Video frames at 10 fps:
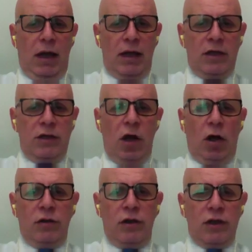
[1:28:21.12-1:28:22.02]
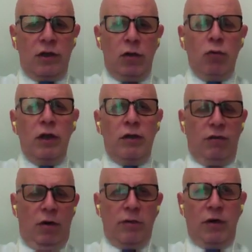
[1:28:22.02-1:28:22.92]
Is not excluded
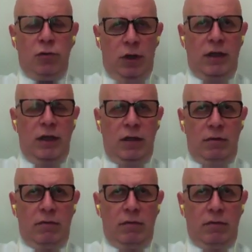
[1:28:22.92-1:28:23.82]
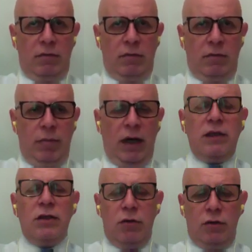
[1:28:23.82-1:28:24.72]
from the treaty,
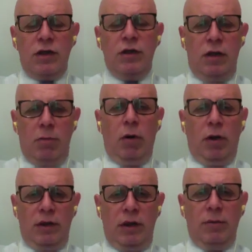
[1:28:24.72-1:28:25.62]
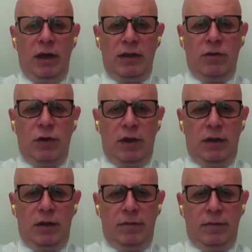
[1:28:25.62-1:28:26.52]
but is considered bounded by the treaty.